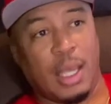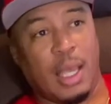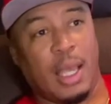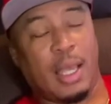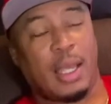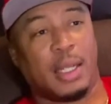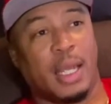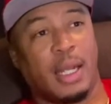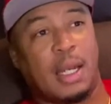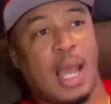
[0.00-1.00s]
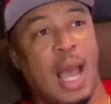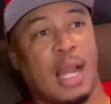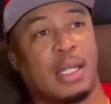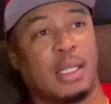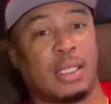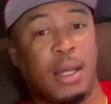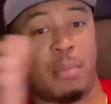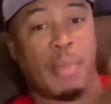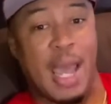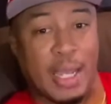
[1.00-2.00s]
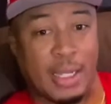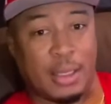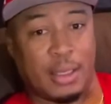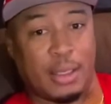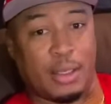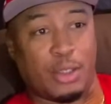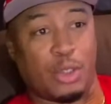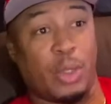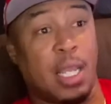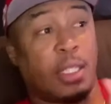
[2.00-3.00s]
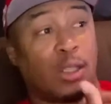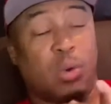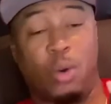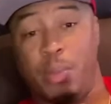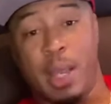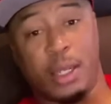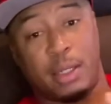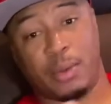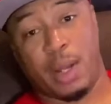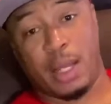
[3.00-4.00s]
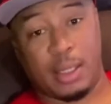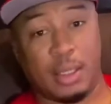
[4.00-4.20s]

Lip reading: And that I couldn't come back, so they just automatically granted.